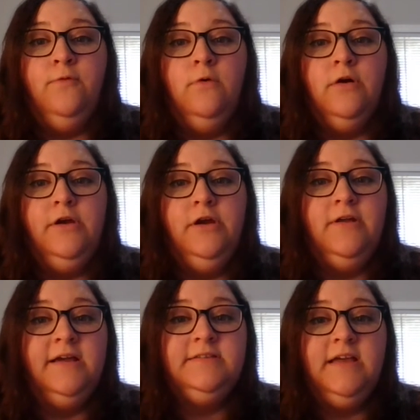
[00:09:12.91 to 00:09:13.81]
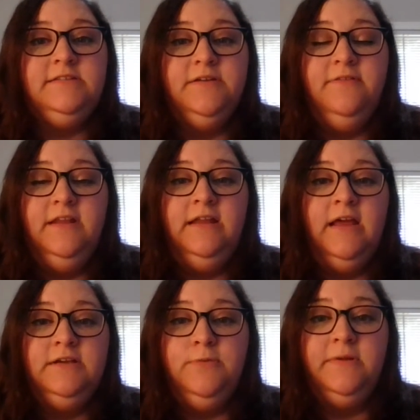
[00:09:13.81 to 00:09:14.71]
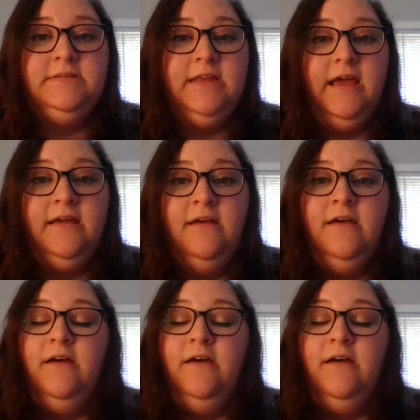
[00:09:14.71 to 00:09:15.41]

for your next activity next Wednesday.